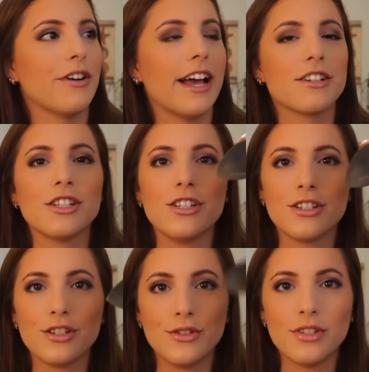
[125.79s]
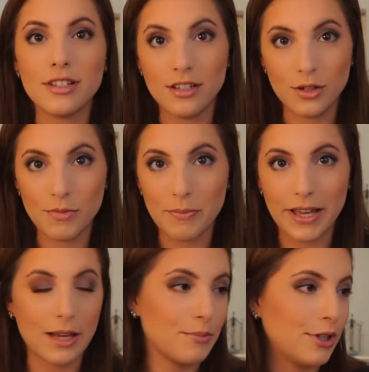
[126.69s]
I actually just use it to do my
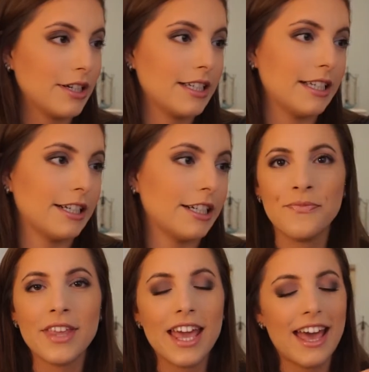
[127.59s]
makeup look here.